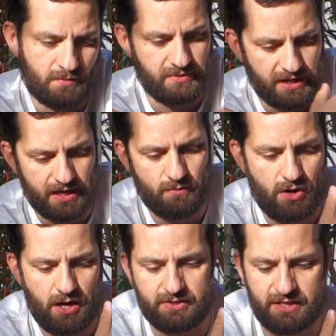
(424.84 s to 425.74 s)
being
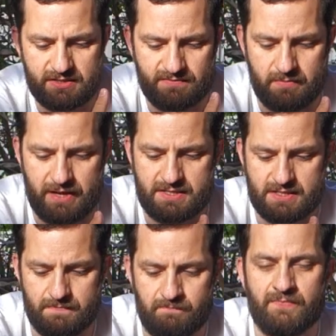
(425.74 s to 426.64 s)
wild yeast
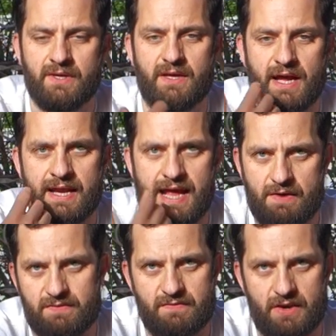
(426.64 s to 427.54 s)
fermented and
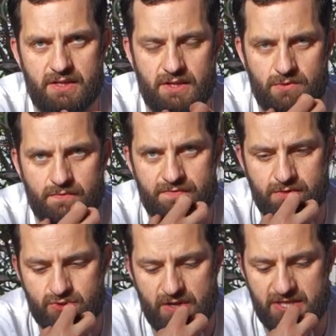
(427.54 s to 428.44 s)
having very little
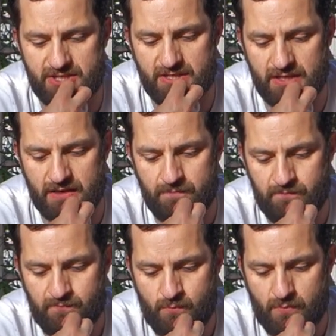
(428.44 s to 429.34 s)
filtration,
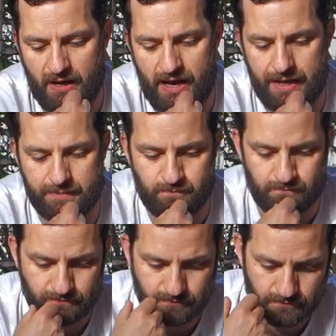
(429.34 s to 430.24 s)

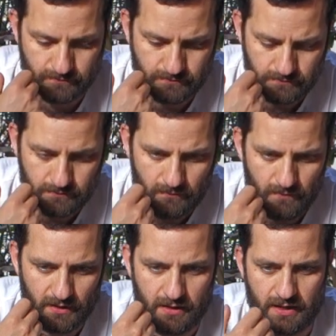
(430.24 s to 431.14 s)

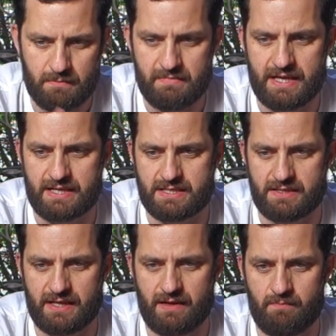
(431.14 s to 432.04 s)
that means
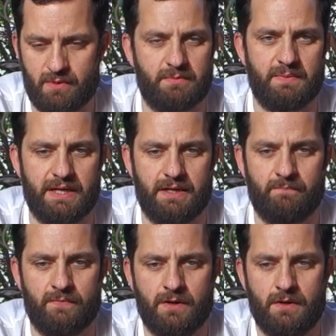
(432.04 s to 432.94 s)
that they're probably
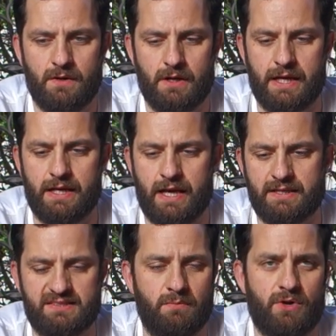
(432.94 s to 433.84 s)
in
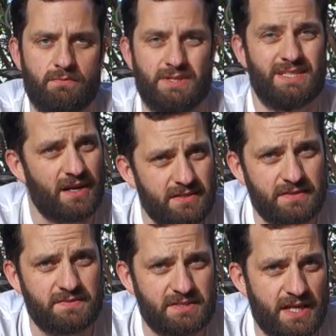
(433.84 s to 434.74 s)
a somewhat
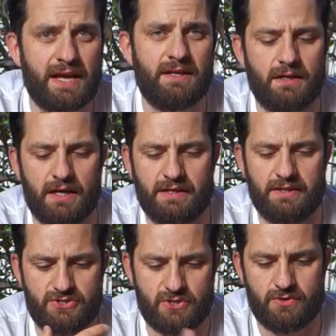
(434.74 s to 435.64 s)
reductive state. Like,
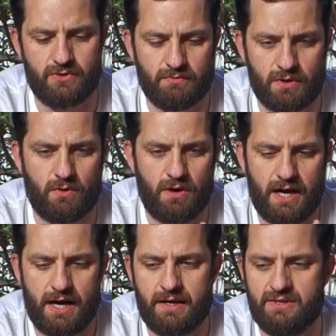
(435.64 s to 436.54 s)
they do
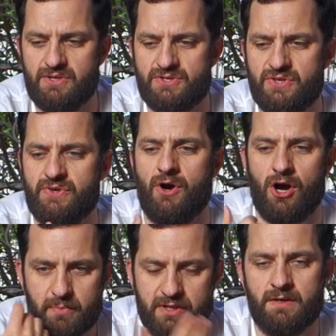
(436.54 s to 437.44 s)
require you to
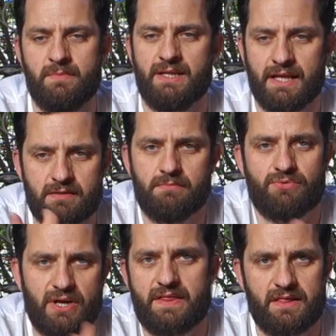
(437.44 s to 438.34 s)
open them and let them
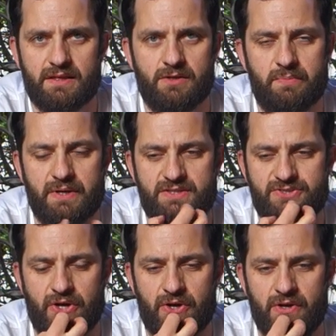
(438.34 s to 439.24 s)
breathe a little bit,
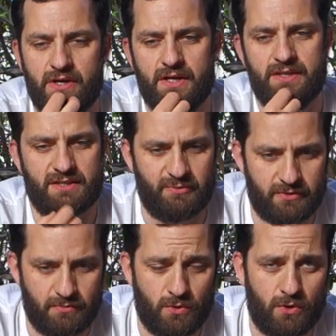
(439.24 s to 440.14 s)
so some
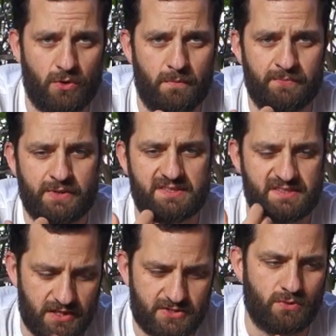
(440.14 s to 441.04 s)
of the more
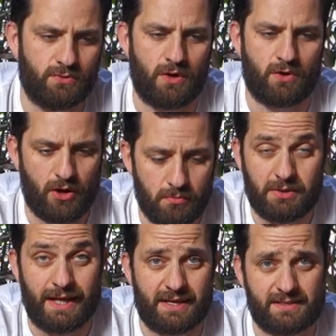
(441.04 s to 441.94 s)
subtle or
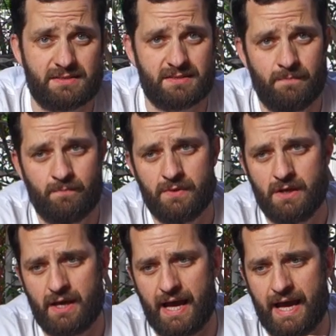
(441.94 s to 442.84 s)
complex
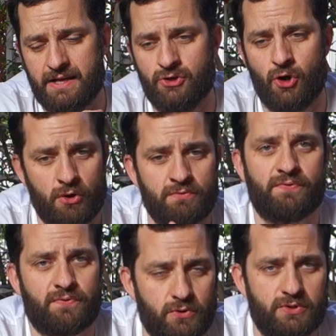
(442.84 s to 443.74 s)
and
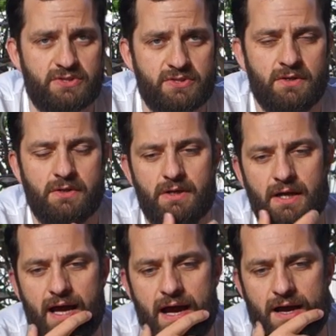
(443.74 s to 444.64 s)
non-fruit
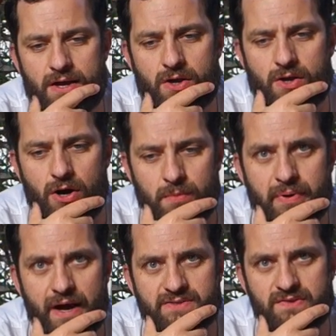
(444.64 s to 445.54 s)

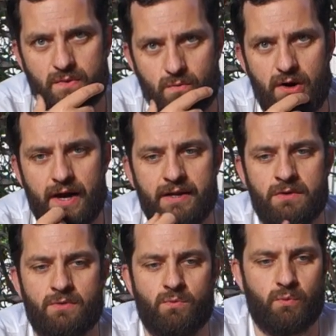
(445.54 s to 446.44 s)
compounds of the
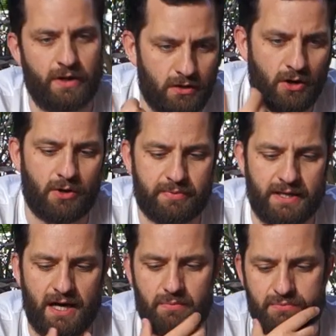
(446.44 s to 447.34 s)
wine will
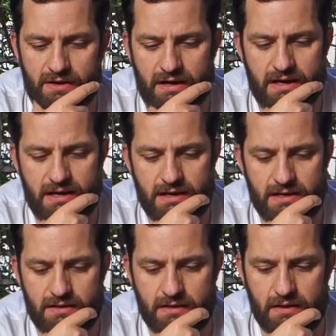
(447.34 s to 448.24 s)
open up.
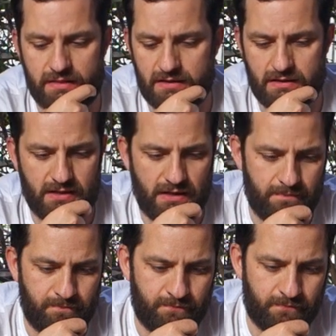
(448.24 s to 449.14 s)
I think
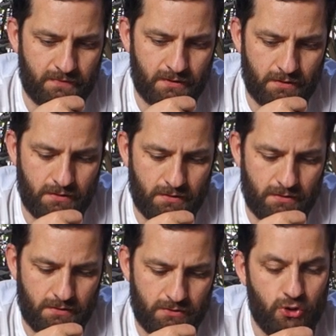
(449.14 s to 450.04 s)

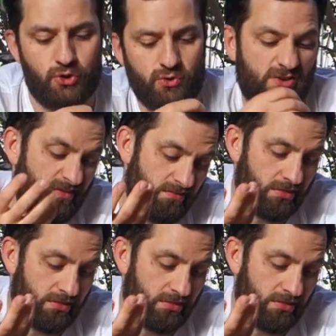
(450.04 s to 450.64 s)
you could